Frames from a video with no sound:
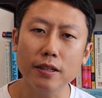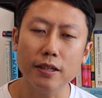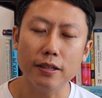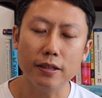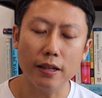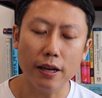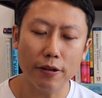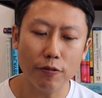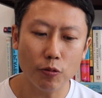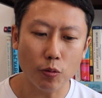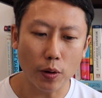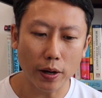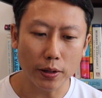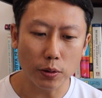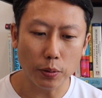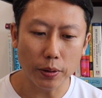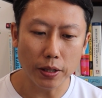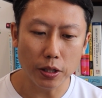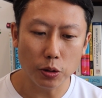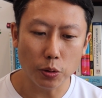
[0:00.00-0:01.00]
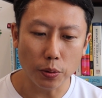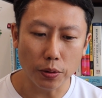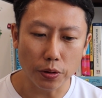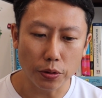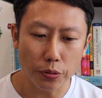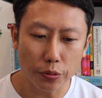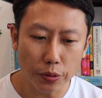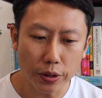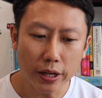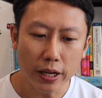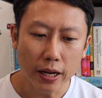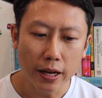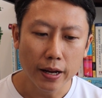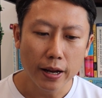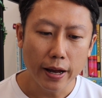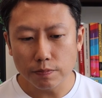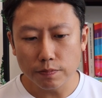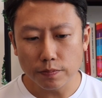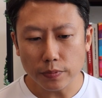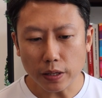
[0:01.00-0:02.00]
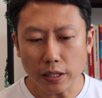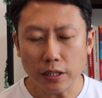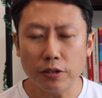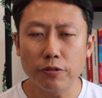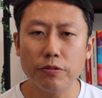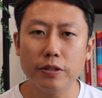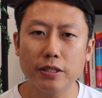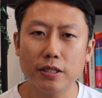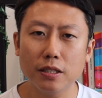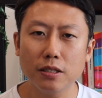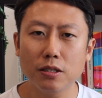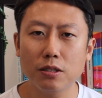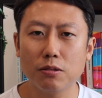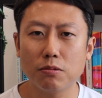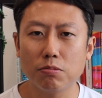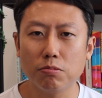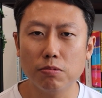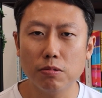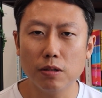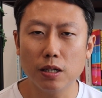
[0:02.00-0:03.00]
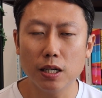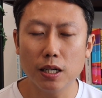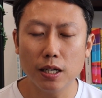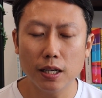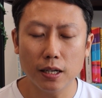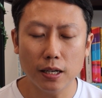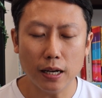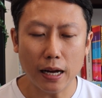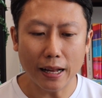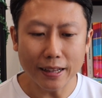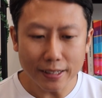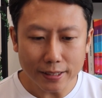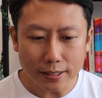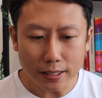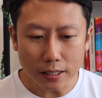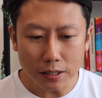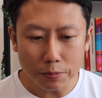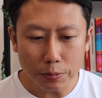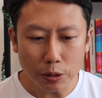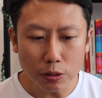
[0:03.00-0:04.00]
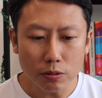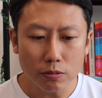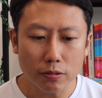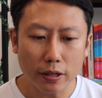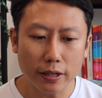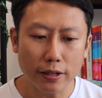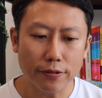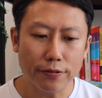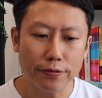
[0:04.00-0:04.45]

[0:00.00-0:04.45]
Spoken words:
in FY 2023. And the reasons were understandable, right? The